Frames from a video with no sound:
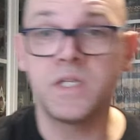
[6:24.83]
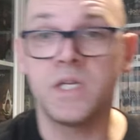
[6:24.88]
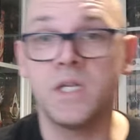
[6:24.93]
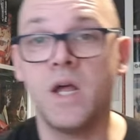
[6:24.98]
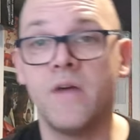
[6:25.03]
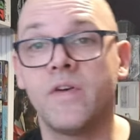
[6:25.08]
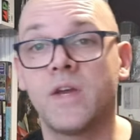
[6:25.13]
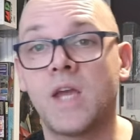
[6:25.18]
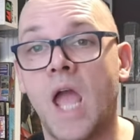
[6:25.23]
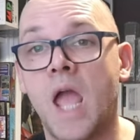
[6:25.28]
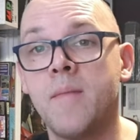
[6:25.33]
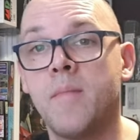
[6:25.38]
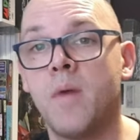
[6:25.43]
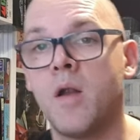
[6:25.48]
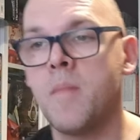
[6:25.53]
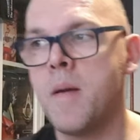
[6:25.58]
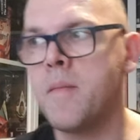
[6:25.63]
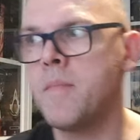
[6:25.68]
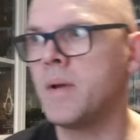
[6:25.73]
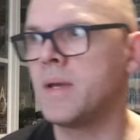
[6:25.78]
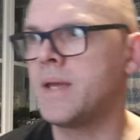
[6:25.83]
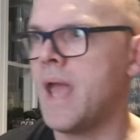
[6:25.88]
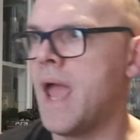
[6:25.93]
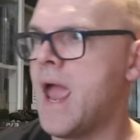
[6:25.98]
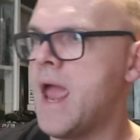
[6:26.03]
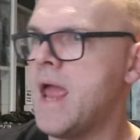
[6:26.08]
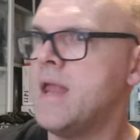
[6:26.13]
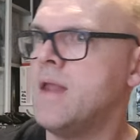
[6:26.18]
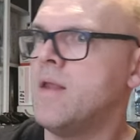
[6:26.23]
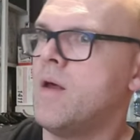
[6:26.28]
is another game I remember
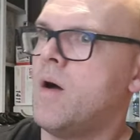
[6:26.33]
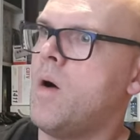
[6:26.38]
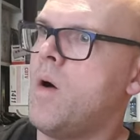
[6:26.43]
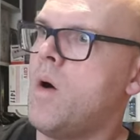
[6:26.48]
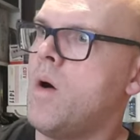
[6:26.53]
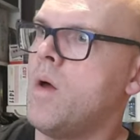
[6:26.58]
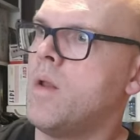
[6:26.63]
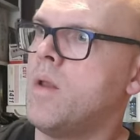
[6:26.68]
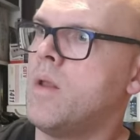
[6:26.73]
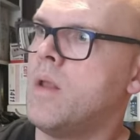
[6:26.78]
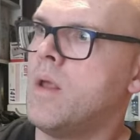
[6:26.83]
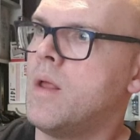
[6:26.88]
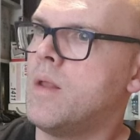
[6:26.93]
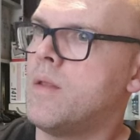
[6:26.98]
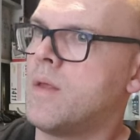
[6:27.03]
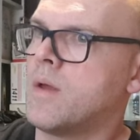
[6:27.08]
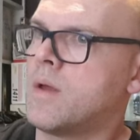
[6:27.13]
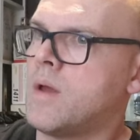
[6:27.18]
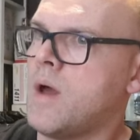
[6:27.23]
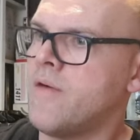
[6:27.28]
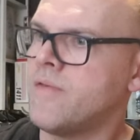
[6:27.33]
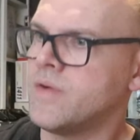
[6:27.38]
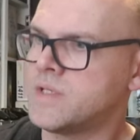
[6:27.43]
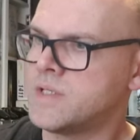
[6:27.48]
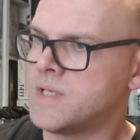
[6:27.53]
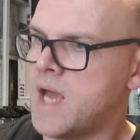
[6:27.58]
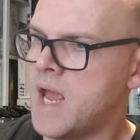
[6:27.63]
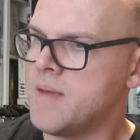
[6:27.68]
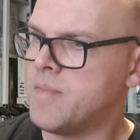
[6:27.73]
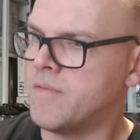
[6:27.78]
getting on the cover
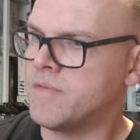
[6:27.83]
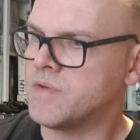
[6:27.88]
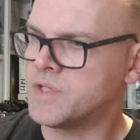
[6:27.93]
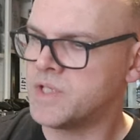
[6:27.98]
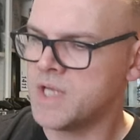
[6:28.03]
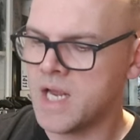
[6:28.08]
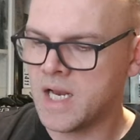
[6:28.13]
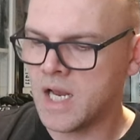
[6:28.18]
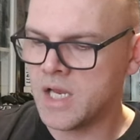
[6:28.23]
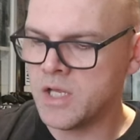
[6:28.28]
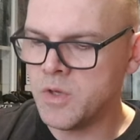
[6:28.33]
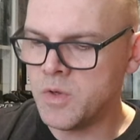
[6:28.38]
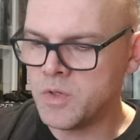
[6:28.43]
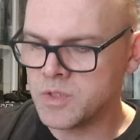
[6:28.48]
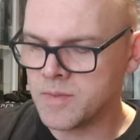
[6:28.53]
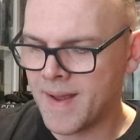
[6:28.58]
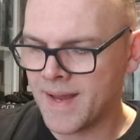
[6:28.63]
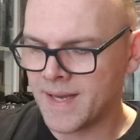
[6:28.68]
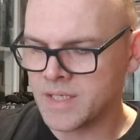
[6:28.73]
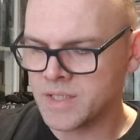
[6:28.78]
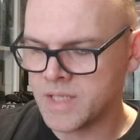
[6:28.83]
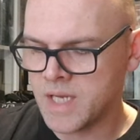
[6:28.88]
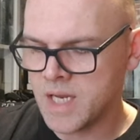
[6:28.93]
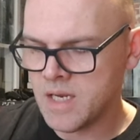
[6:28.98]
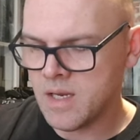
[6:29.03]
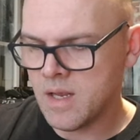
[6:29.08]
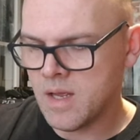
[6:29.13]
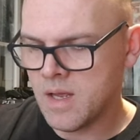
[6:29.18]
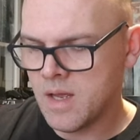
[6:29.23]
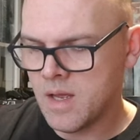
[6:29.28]
tape of a Sinclair User
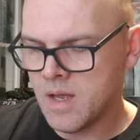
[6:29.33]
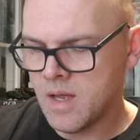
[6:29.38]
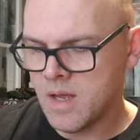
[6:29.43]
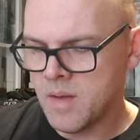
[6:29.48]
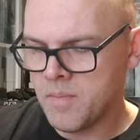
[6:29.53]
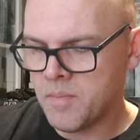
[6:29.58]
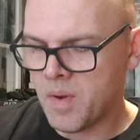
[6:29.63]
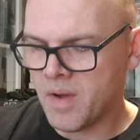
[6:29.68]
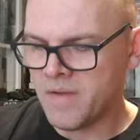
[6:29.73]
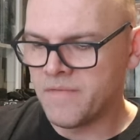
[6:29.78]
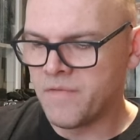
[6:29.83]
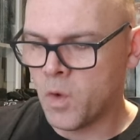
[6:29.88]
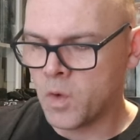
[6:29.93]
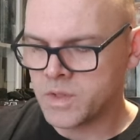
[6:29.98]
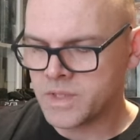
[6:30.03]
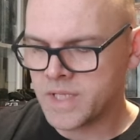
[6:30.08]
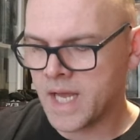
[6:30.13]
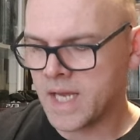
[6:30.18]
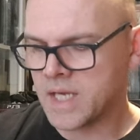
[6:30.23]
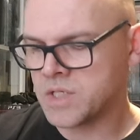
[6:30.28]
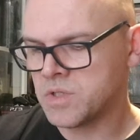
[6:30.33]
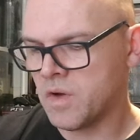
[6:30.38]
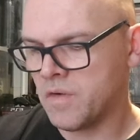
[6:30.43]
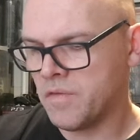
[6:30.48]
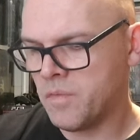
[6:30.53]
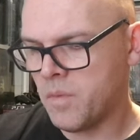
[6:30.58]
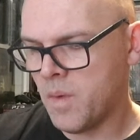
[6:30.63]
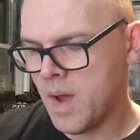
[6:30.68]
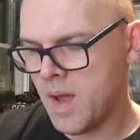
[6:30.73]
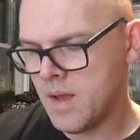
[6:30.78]
magazine by Vortex
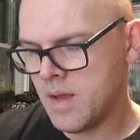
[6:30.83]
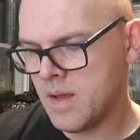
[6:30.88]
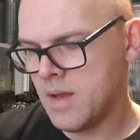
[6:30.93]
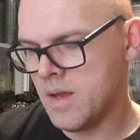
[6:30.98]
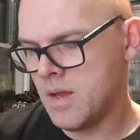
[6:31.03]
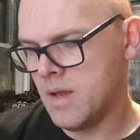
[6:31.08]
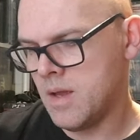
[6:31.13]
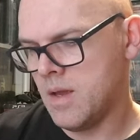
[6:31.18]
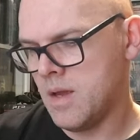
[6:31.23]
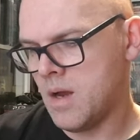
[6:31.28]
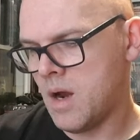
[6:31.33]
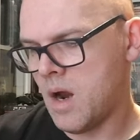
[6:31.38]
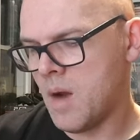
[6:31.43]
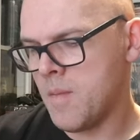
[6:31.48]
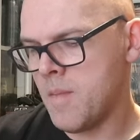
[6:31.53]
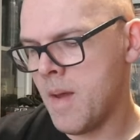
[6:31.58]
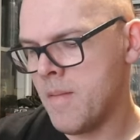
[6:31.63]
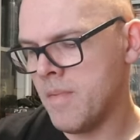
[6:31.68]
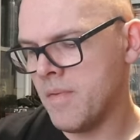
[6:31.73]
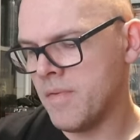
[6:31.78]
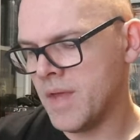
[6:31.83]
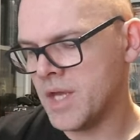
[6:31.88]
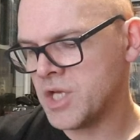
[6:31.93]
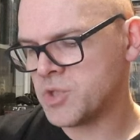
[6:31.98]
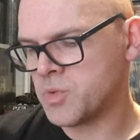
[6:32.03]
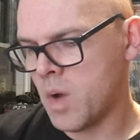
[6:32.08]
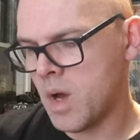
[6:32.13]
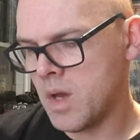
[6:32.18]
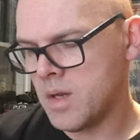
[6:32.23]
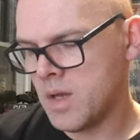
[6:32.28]
Software. I remember
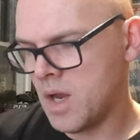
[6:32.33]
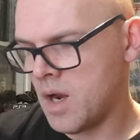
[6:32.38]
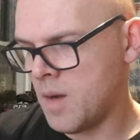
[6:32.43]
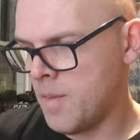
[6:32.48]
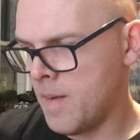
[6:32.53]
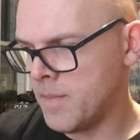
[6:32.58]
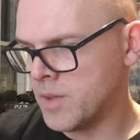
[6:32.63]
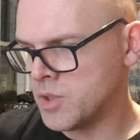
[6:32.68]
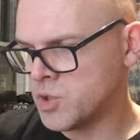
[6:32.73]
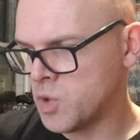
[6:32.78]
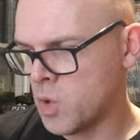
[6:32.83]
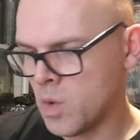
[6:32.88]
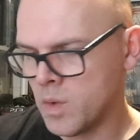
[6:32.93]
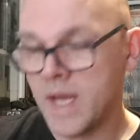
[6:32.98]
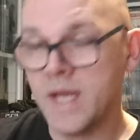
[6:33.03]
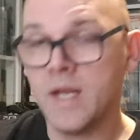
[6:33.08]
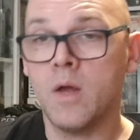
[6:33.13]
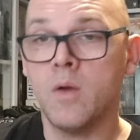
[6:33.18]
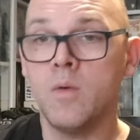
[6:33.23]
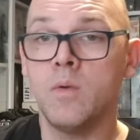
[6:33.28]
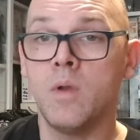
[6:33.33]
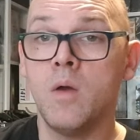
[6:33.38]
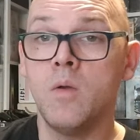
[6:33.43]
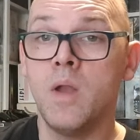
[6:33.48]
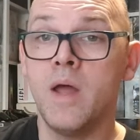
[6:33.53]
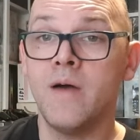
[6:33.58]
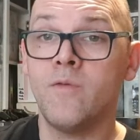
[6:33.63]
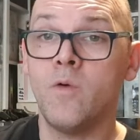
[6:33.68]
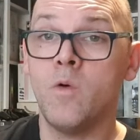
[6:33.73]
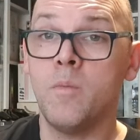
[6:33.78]
this one, and I remember Tornado Low
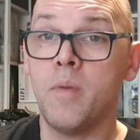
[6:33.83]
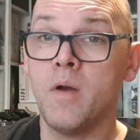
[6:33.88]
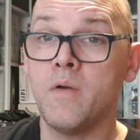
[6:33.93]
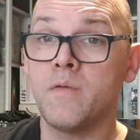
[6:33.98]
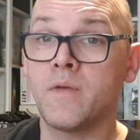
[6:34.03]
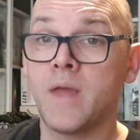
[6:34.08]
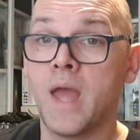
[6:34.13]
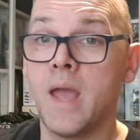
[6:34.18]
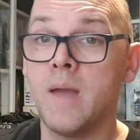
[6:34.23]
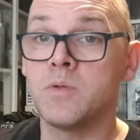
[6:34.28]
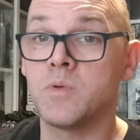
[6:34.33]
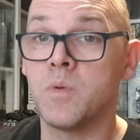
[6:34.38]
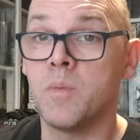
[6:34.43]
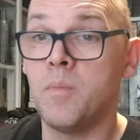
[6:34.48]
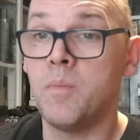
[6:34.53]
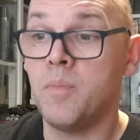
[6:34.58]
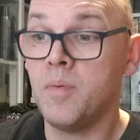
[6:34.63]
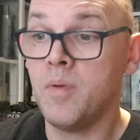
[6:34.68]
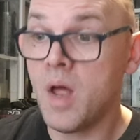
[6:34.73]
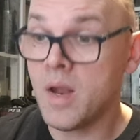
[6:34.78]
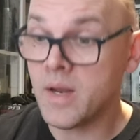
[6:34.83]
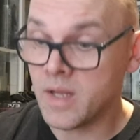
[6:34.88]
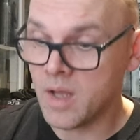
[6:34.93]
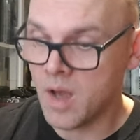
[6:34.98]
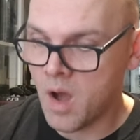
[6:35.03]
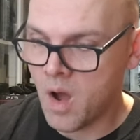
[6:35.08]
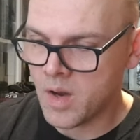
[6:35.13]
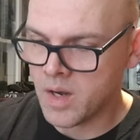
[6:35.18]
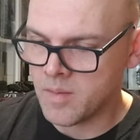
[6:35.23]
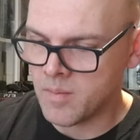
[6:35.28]
Level. Both games were bloody
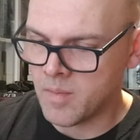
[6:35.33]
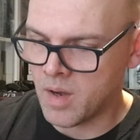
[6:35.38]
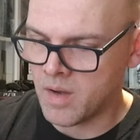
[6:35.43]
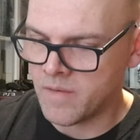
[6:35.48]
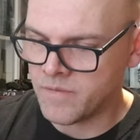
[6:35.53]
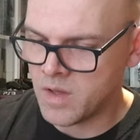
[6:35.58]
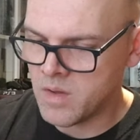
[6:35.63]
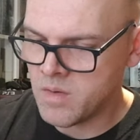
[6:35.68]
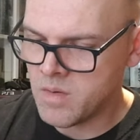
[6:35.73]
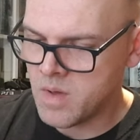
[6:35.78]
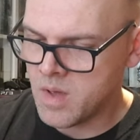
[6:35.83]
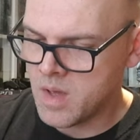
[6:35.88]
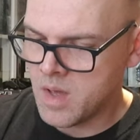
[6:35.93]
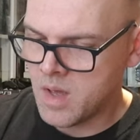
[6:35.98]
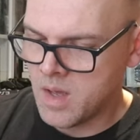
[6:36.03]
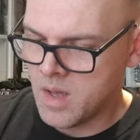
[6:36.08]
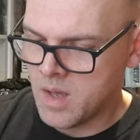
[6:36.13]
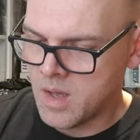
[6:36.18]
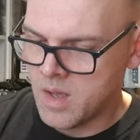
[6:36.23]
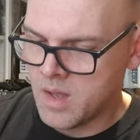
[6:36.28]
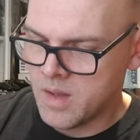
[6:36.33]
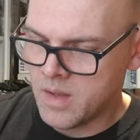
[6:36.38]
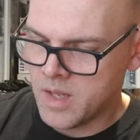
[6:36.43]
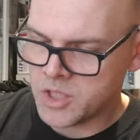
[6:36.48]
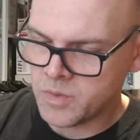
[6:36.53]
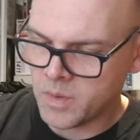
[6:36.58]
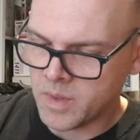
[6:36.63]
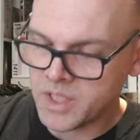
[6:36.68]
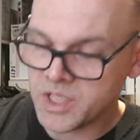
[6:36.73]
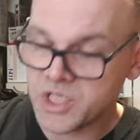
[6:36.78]
hard in my view.
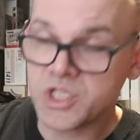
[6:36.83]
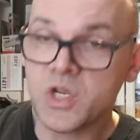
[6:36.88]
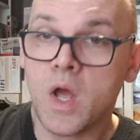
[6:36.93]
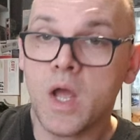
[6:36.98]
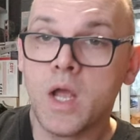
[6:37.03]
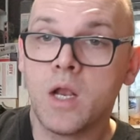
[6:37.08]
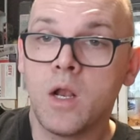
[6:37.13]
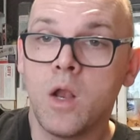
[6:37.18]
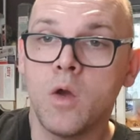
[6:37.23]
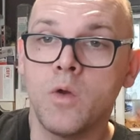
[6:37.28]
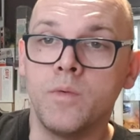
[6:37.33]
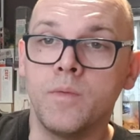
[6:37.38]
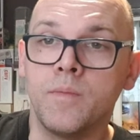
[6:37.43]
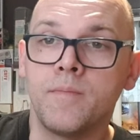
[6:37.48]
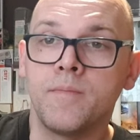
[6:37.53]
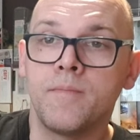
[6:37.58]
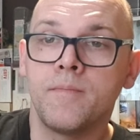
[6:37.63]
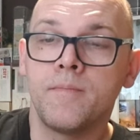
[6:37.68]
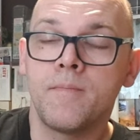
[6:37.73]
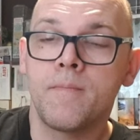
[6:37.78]
This one is Cyclone.